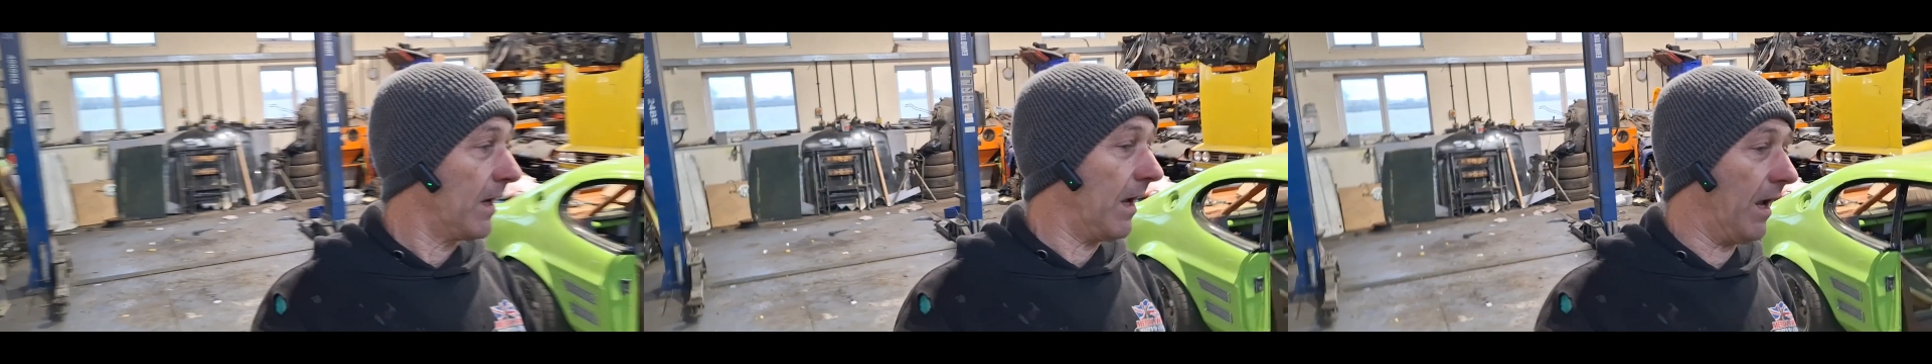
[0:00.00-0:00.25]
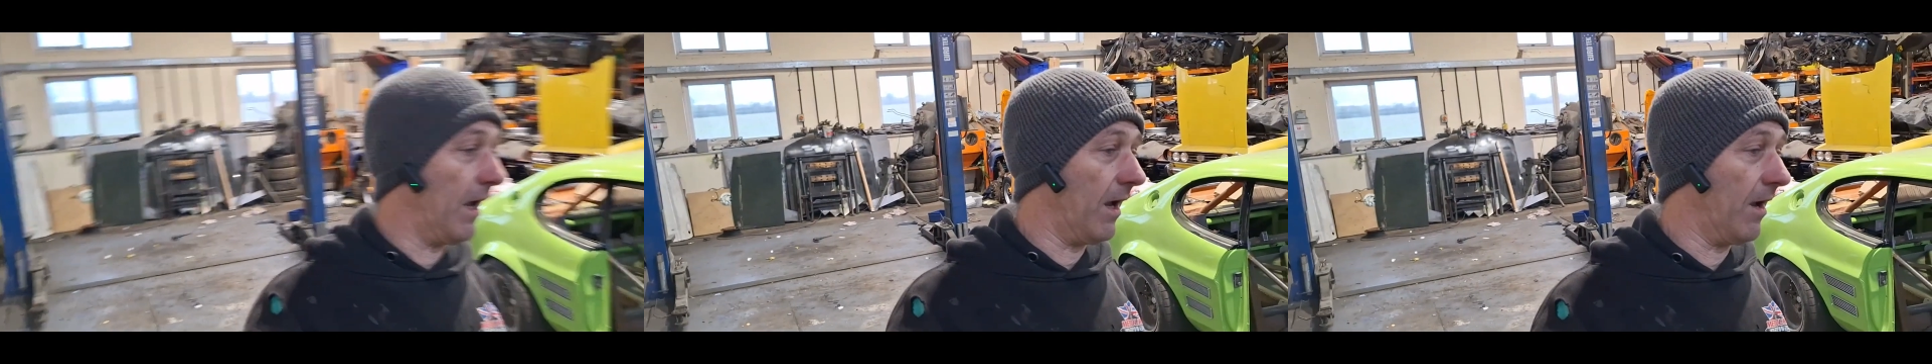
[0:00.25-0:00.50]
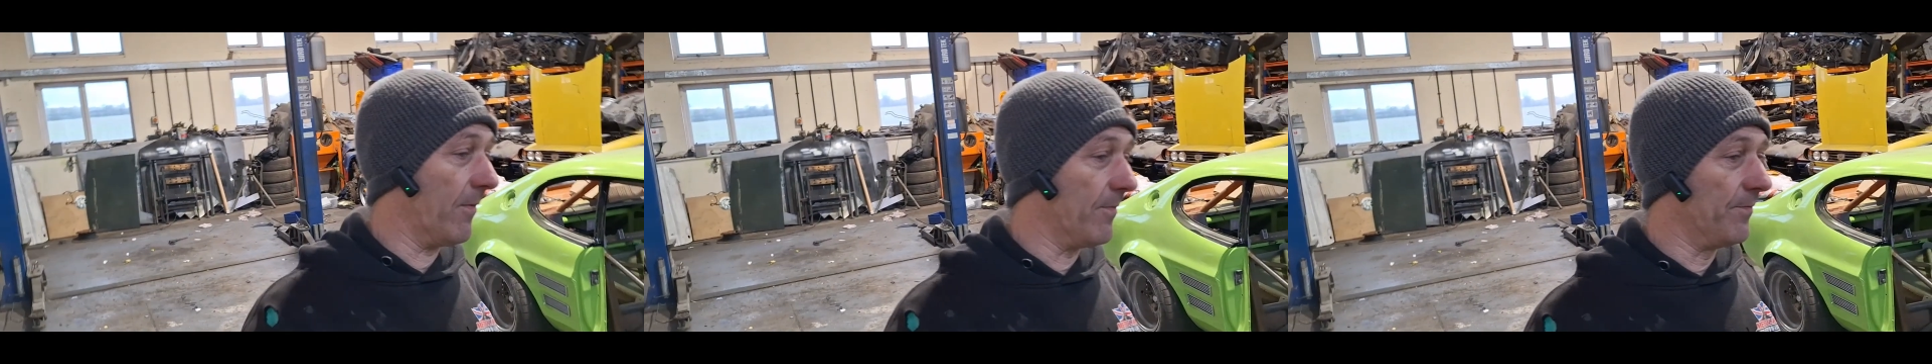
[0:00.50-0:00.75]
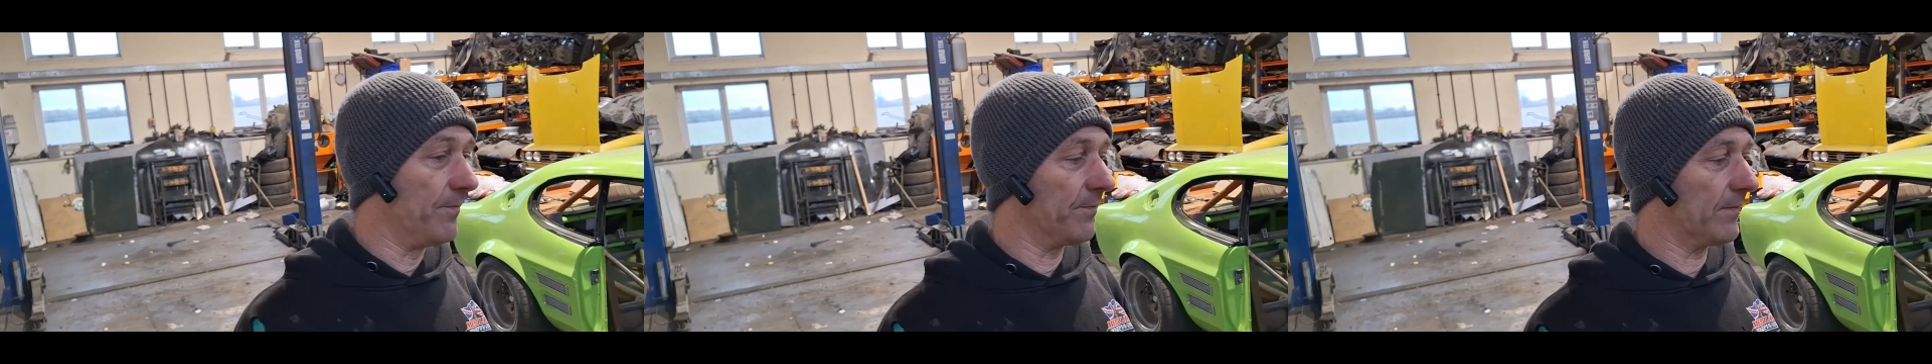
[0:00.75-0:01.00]

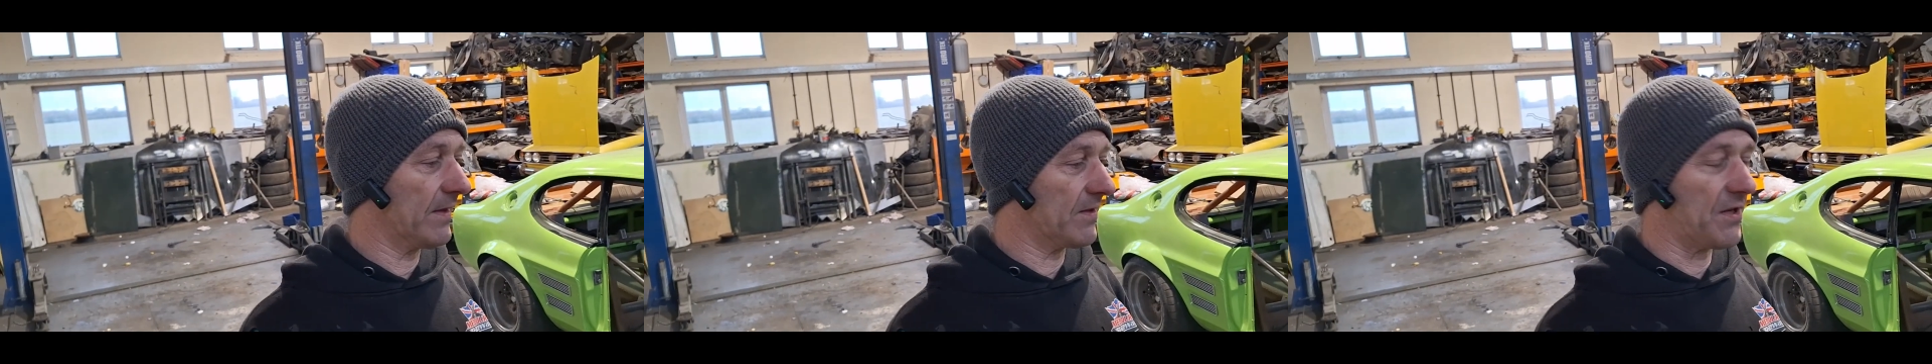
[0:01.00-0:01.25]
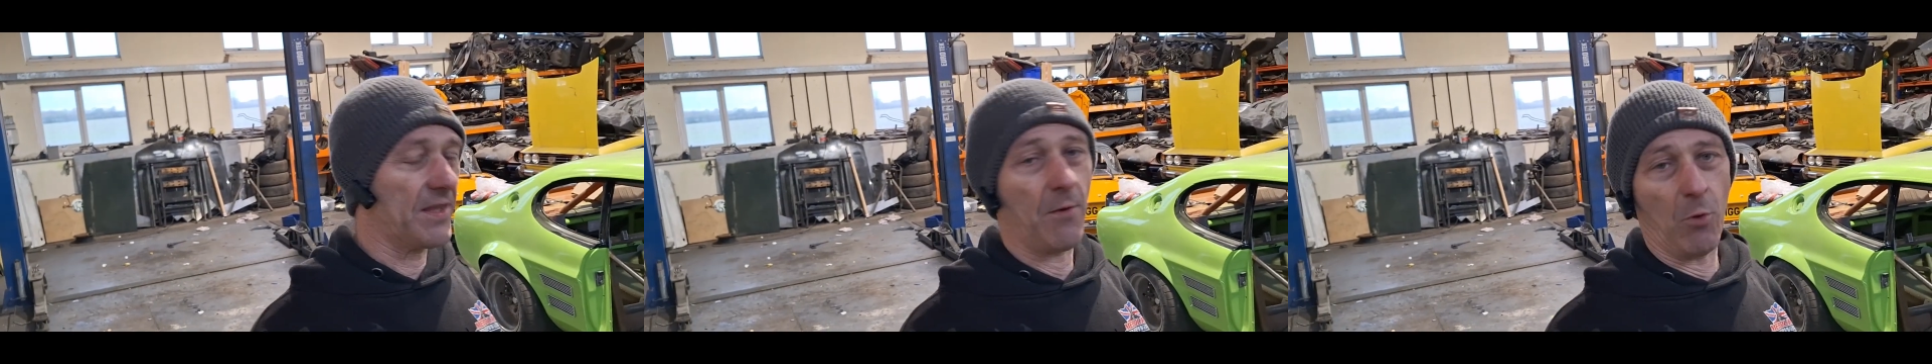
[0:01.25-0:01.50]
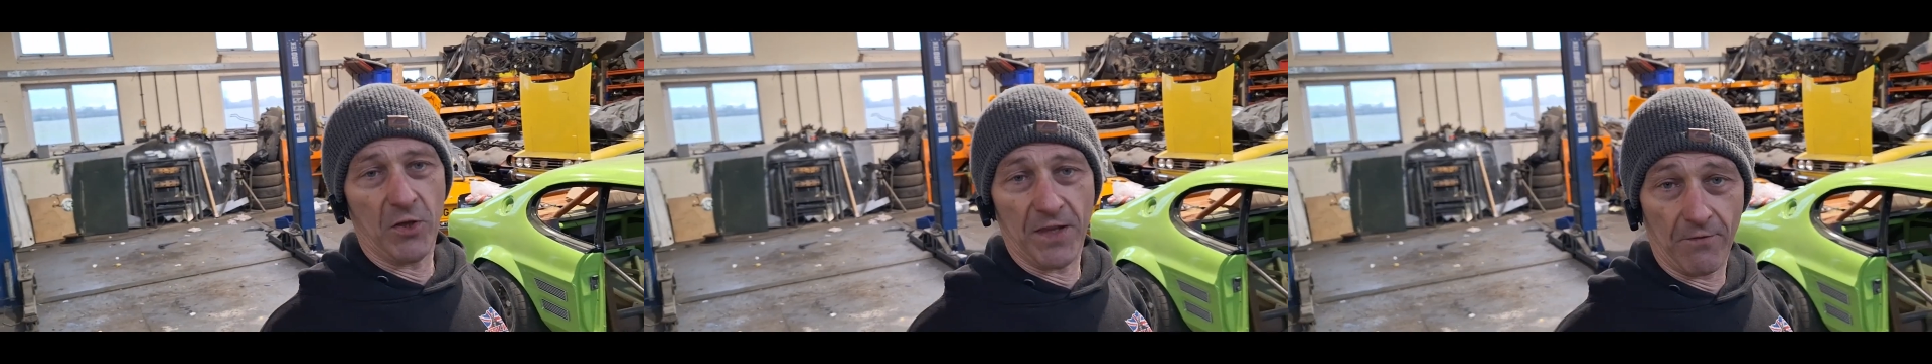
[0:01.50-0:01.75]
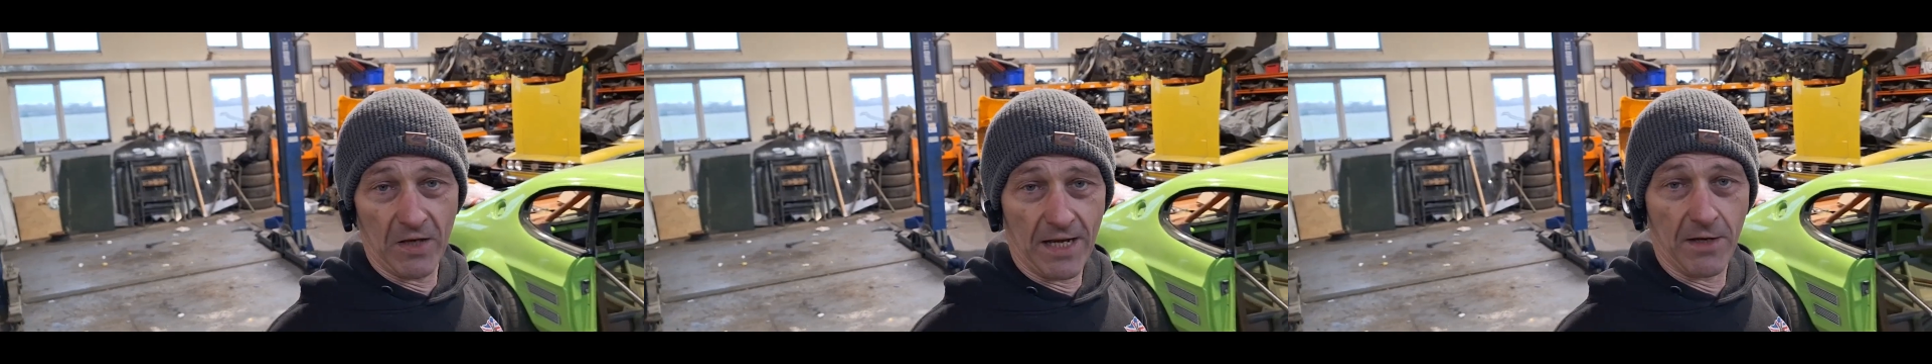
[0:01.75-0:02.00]
So they're worth
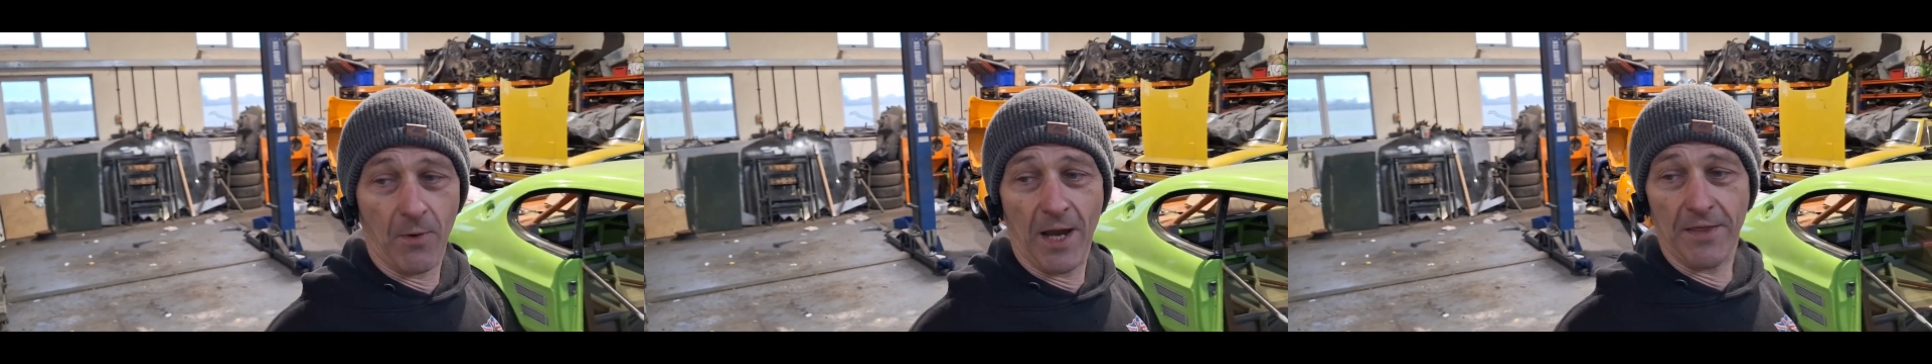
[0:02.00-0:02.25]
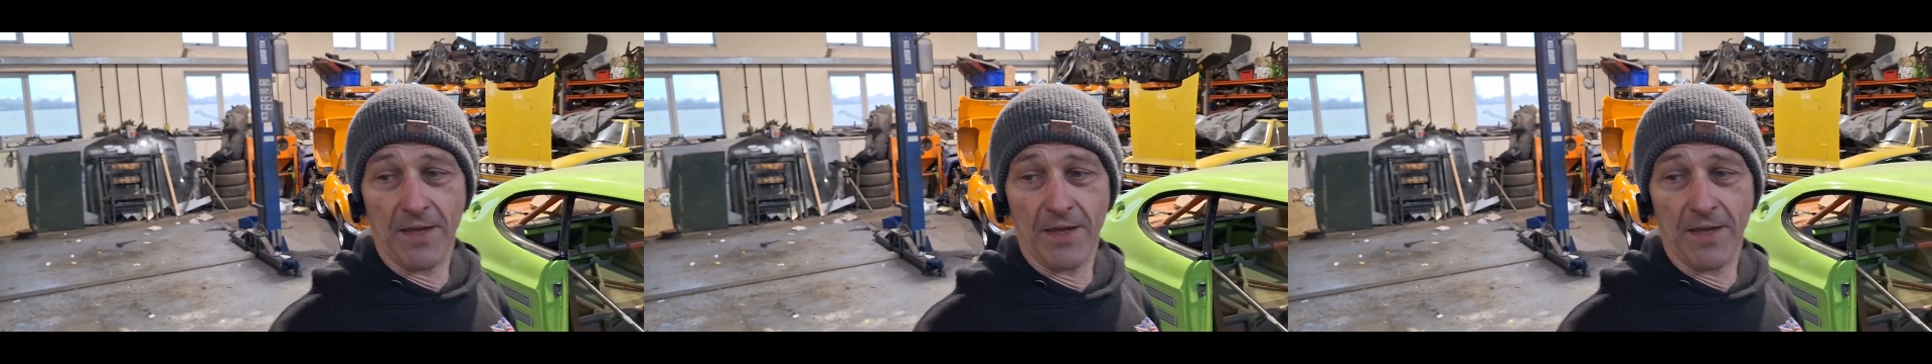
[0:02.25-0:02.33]
having anyway.